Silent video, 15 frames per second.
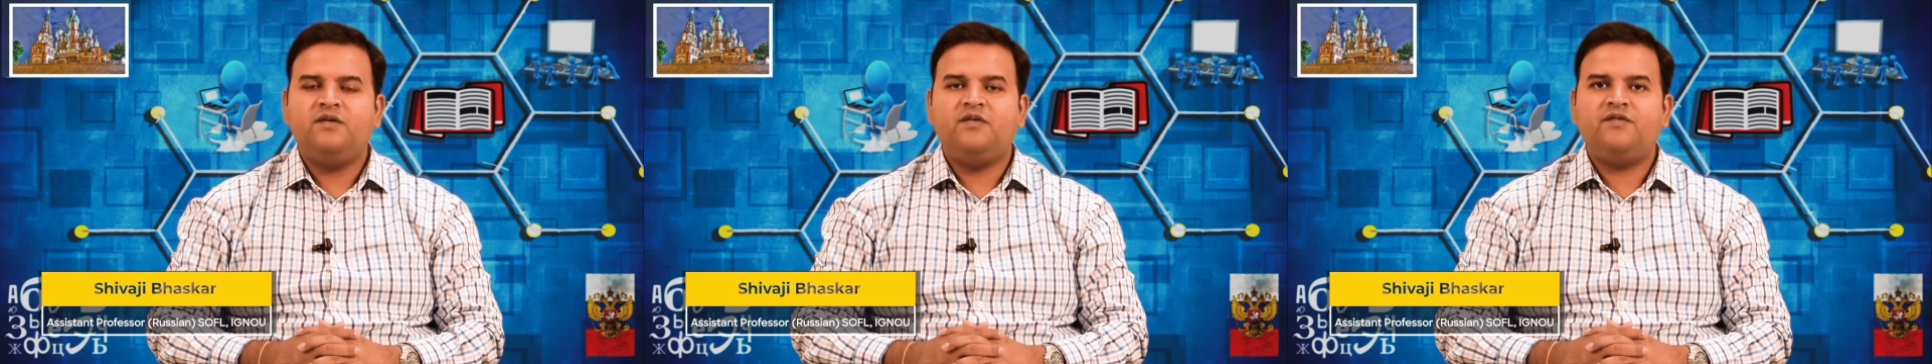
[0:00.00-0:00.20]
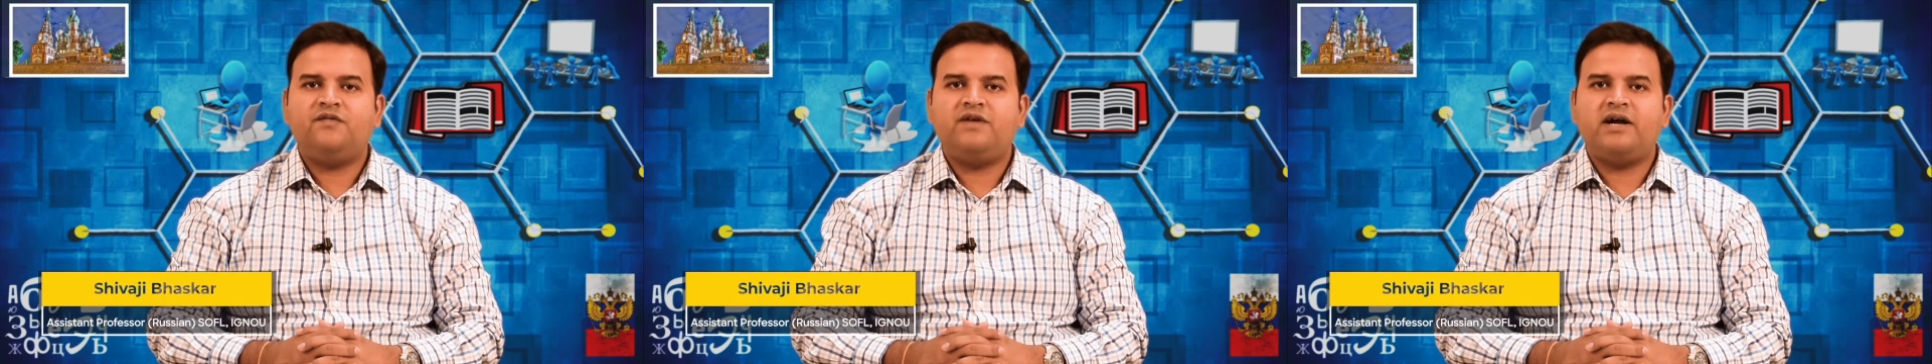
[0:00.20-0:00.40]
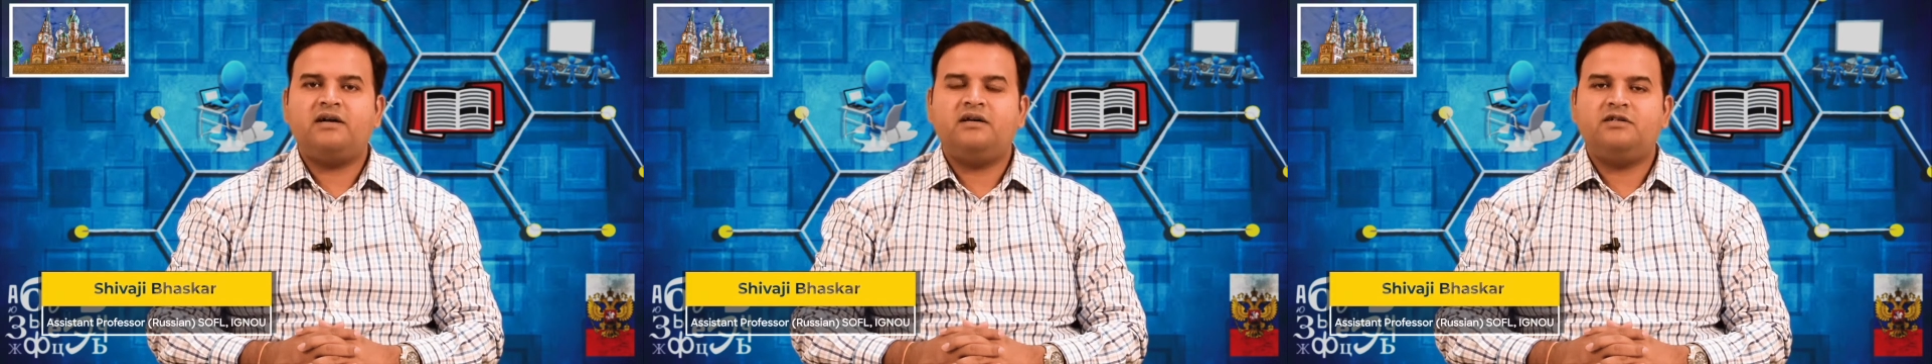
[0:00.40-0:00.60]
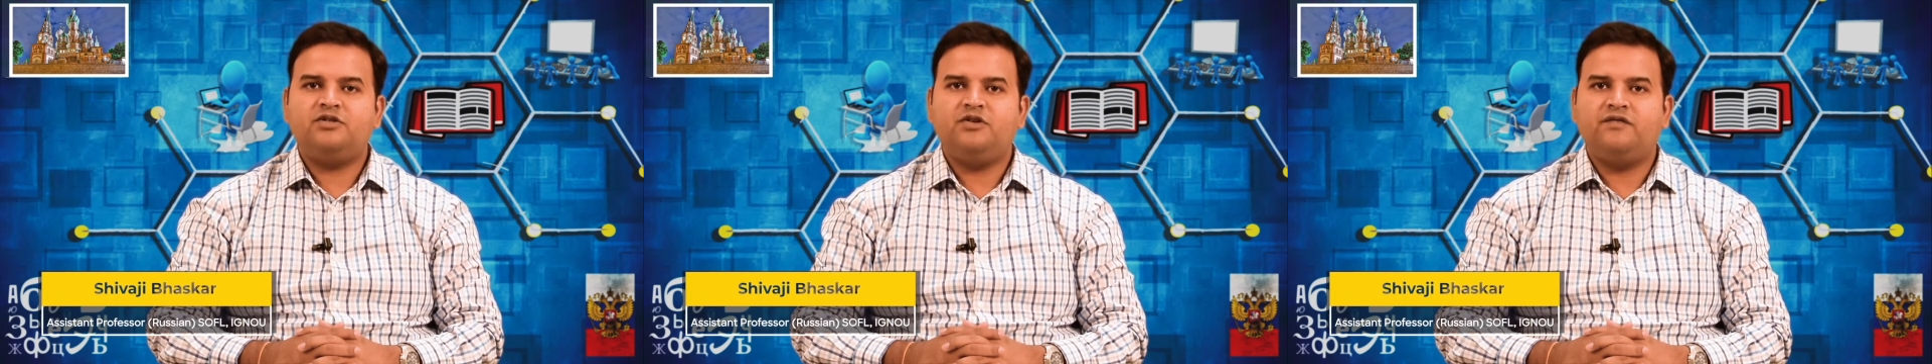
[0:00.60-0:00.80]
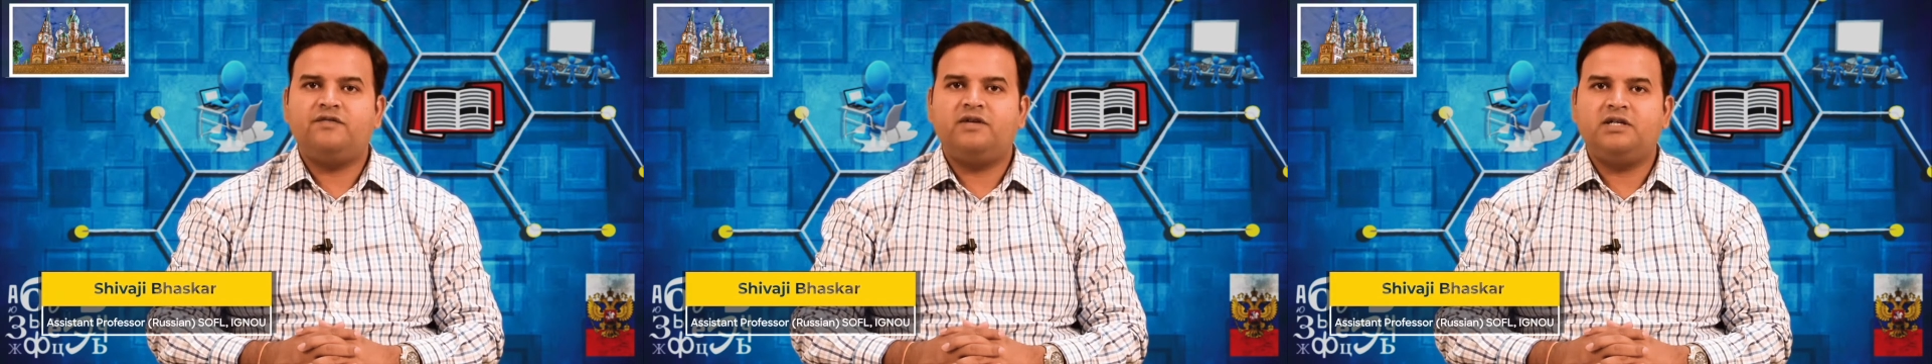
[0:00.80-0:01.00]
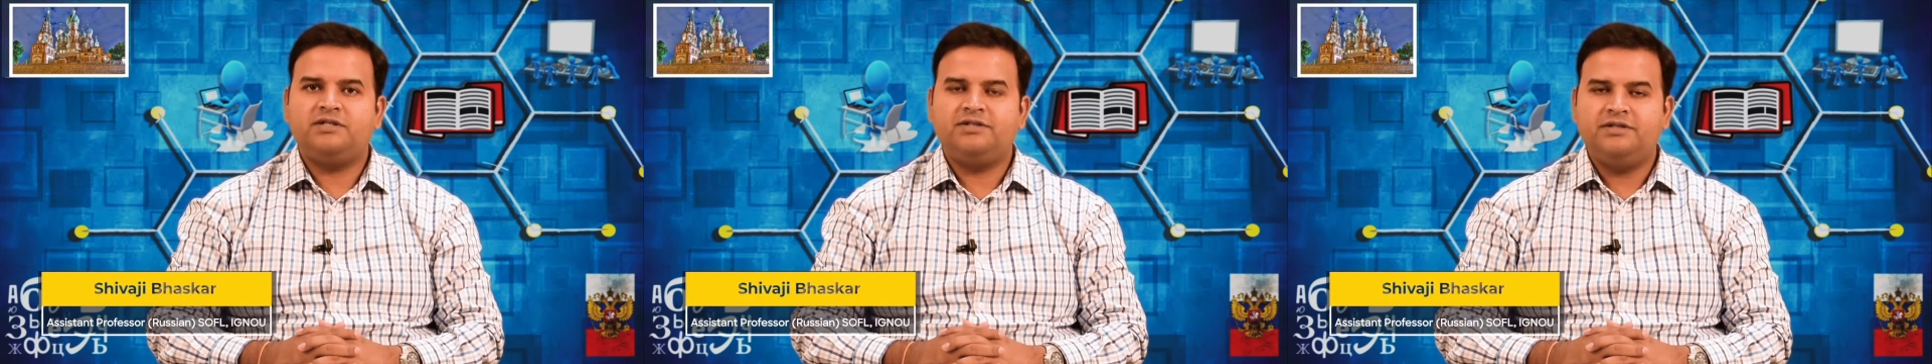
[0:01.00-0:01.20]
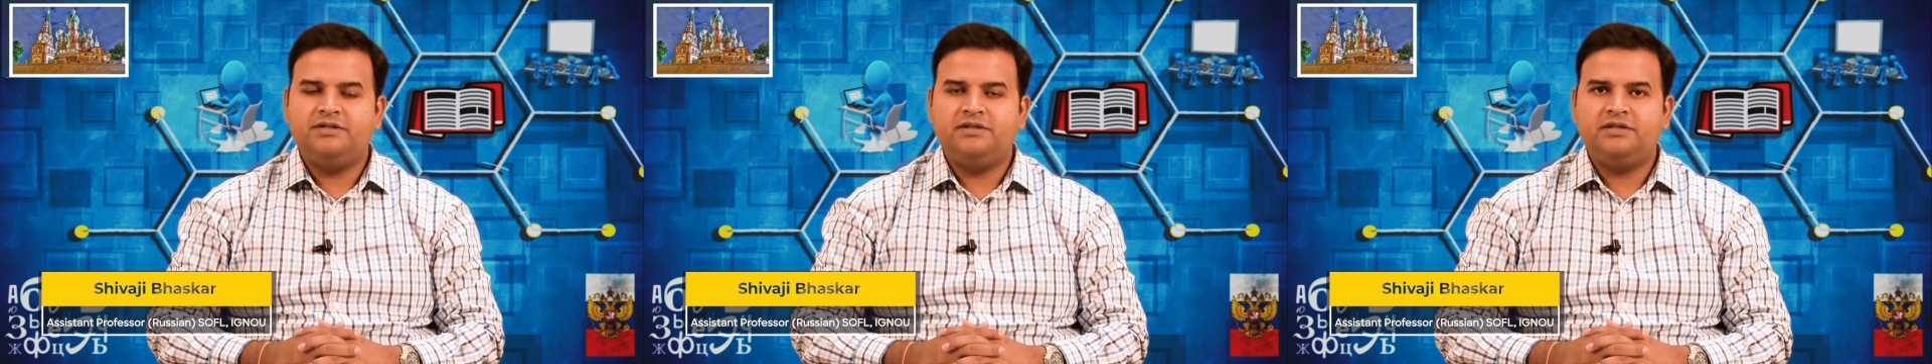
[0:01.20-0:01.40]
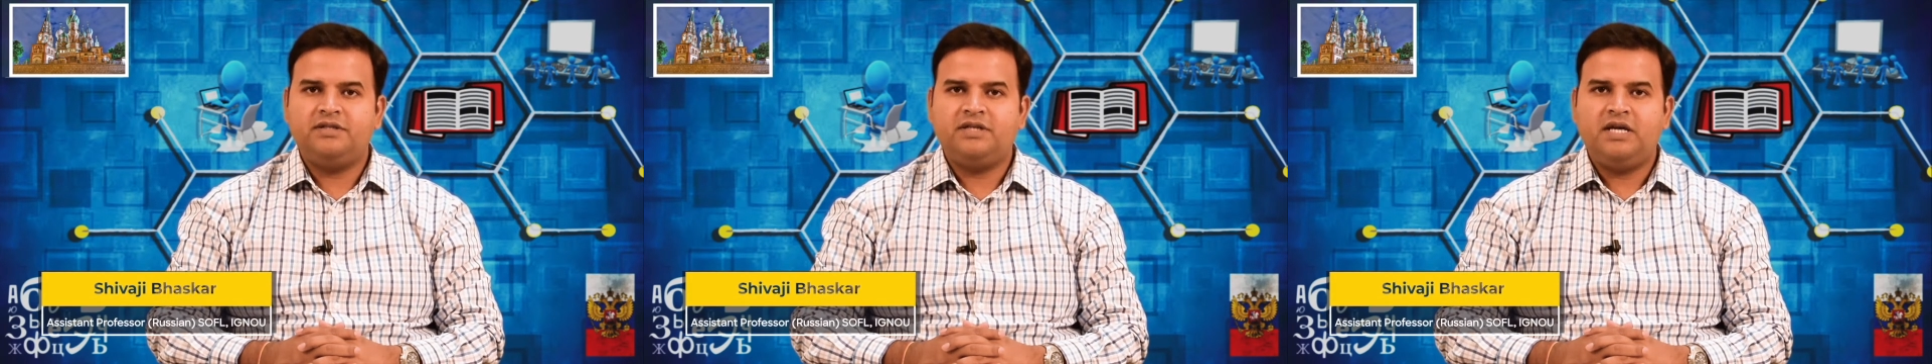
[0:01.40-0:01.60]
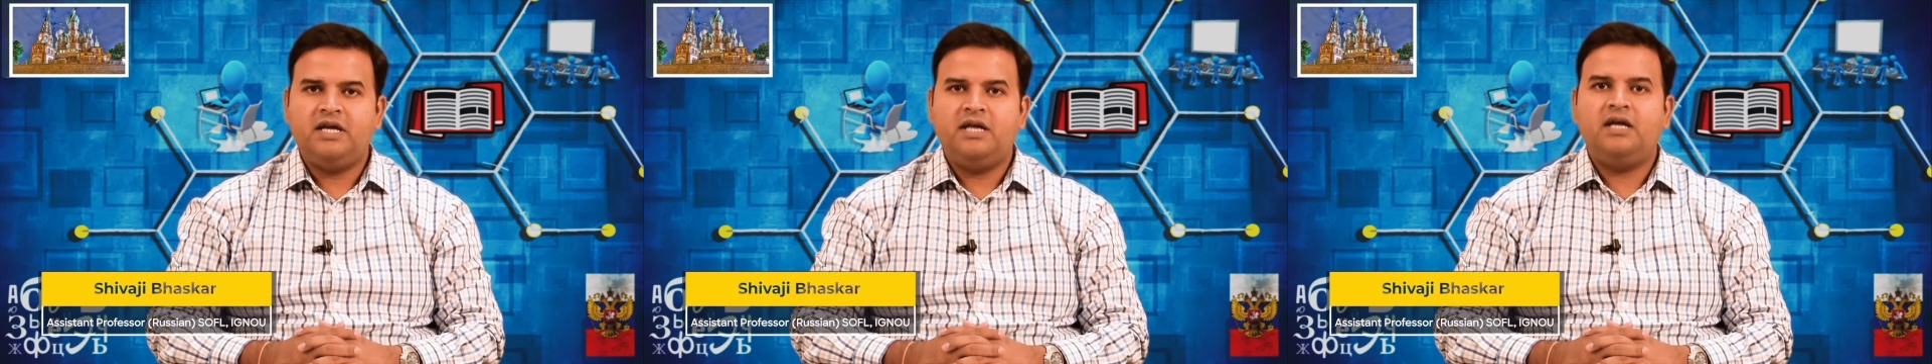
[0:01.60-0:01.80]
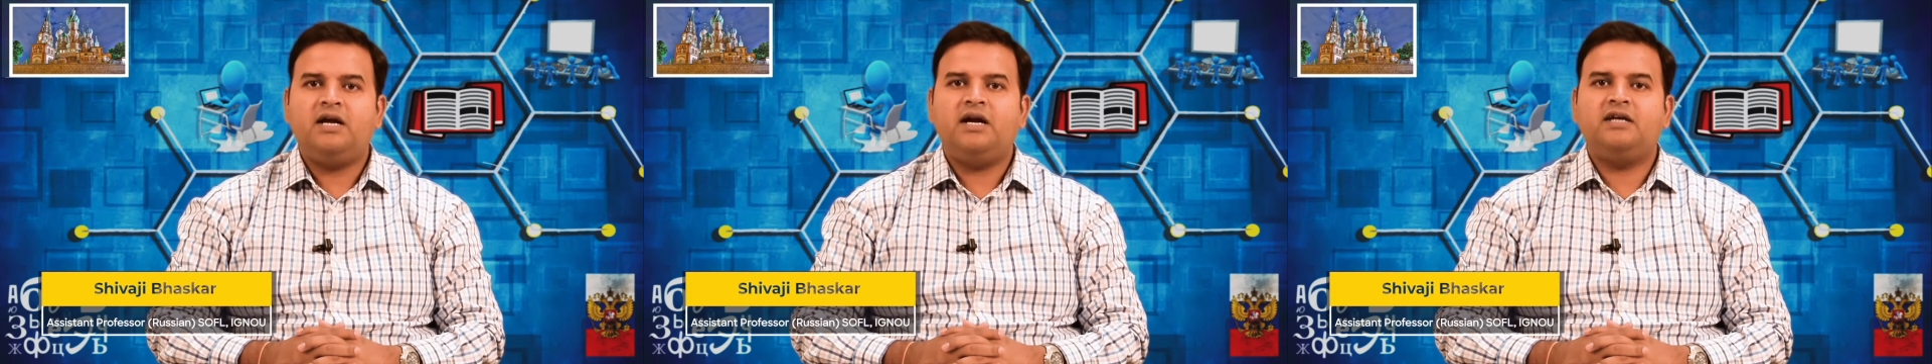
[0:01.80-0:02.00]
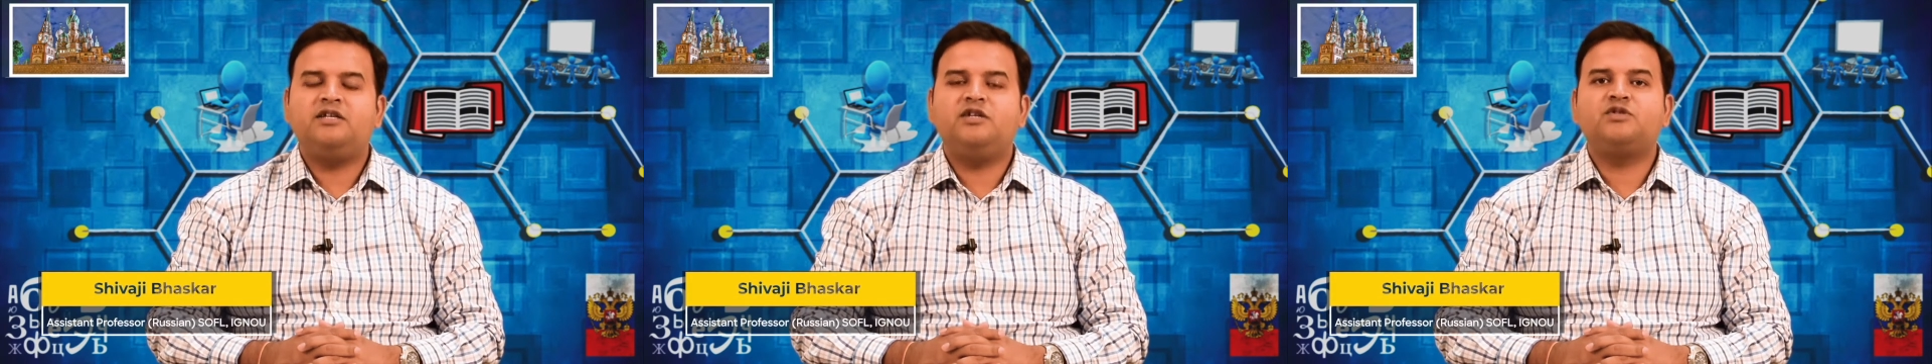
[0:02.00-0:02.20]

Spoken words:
Faculty of Russian at the